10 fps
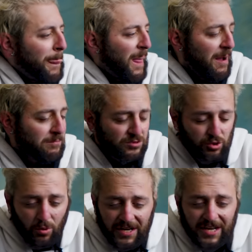I'm
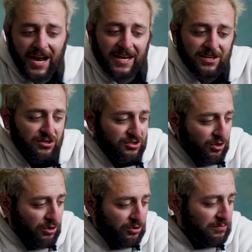29 years
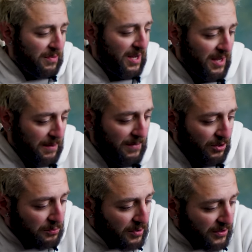old. My
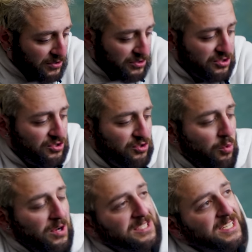middle brother is
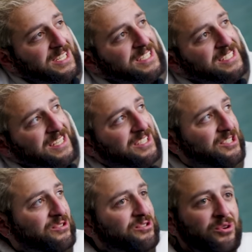
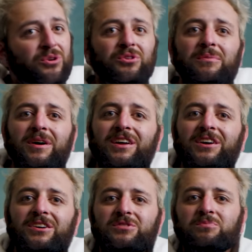26 years old, and my
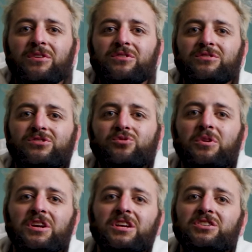youngest brother is
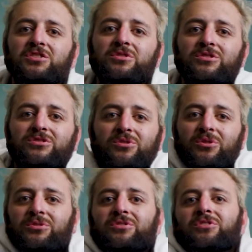22 years
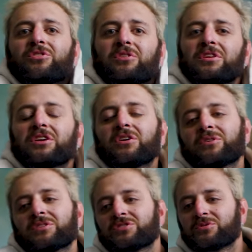old. Currently
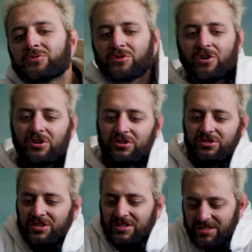going to
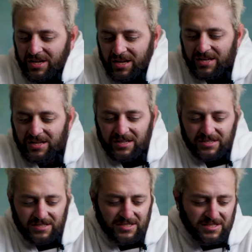college at
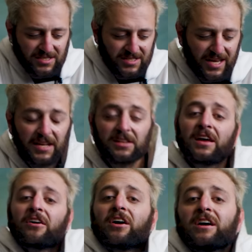uh, Santa
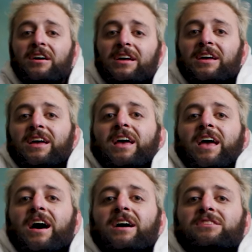Clara
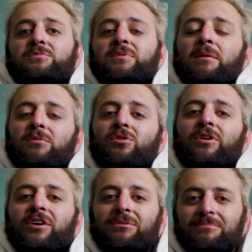uh, to become a
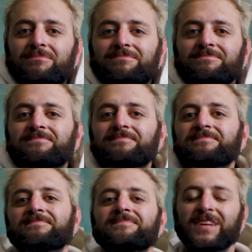lawyer. Hmm.
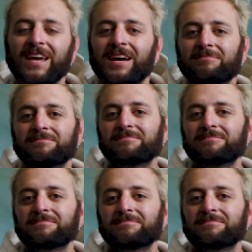Yeah.